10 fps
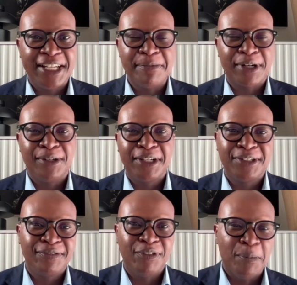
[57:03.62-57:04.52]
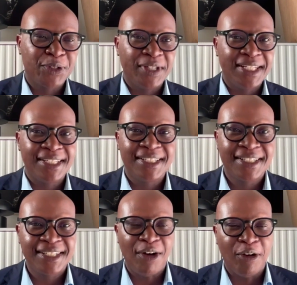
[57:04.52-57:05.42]
EPRA looking for
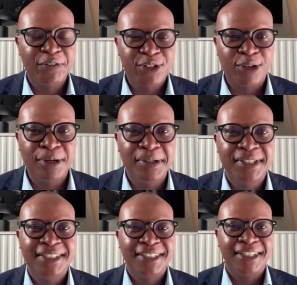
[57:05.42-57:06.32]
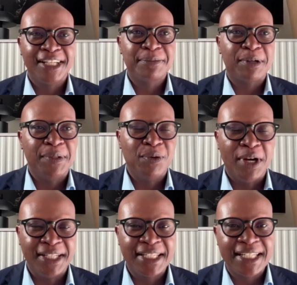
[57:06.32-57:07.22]
opportunities offshore, and that's probably the one
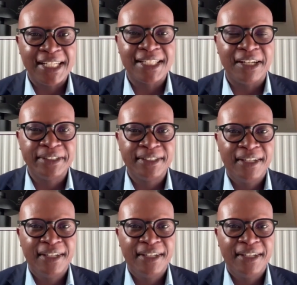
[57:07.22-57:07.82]
that stands out.